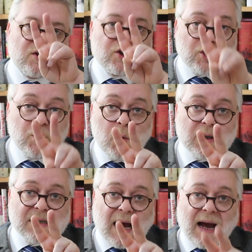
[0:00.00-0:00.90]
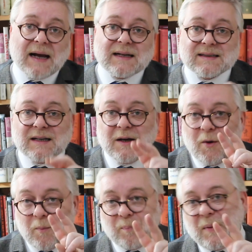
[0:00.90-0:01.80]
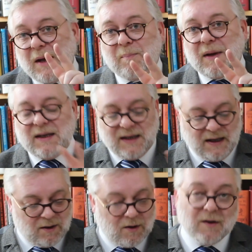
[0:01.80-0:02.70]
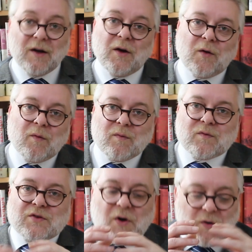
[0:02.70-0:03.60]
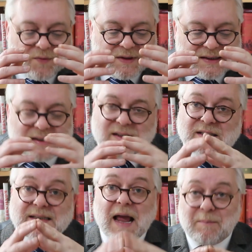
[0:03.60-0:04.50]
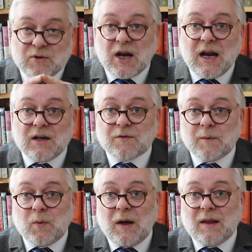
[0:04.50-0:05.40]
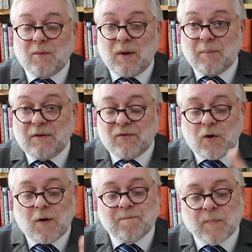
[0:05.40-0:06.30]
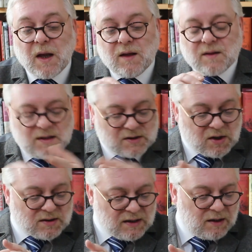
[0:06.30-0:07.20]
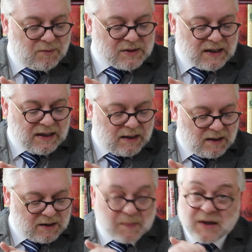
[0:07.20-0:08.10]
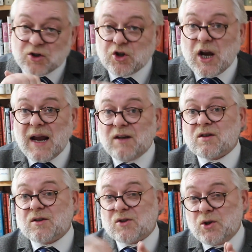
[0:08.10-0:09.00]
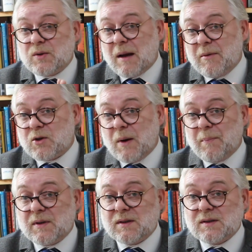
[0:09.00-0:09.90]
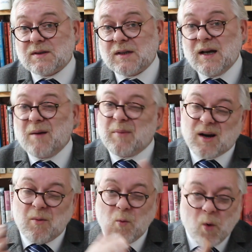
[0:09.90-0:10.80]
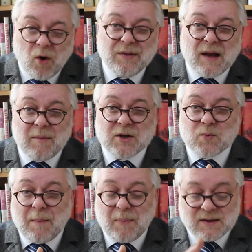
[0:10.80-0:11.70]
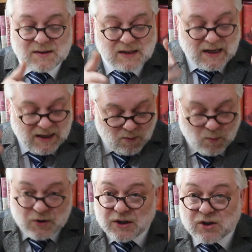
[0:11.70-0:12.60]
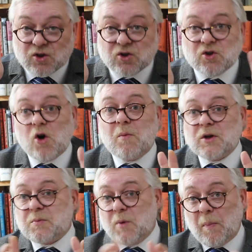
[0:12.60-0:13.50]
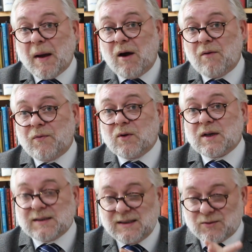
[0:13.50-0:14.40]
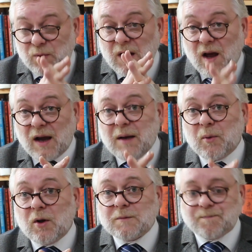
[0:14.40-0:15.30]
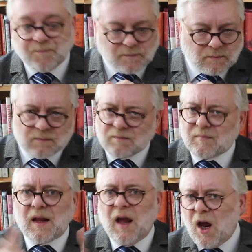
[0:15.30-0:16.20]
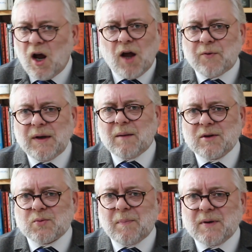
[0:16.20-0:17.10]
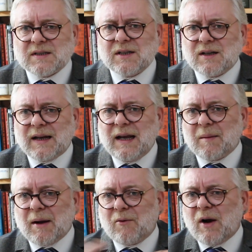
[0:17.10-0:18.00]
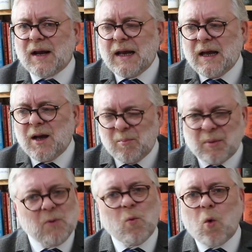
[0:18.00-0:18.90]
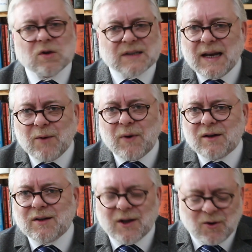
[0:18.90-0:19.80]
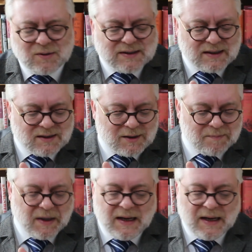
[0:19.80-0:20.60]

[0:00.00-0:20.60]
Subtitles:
2 attacks, big deal. So this is a step change from the way they were before. The Disgustingly Resilient has been changed, so 2 damage weapons become 1 damage weapons, which is so much more powerful because it's reliable. A 3 damage weapon is still going to kill them outright, but it was anyway under the old system.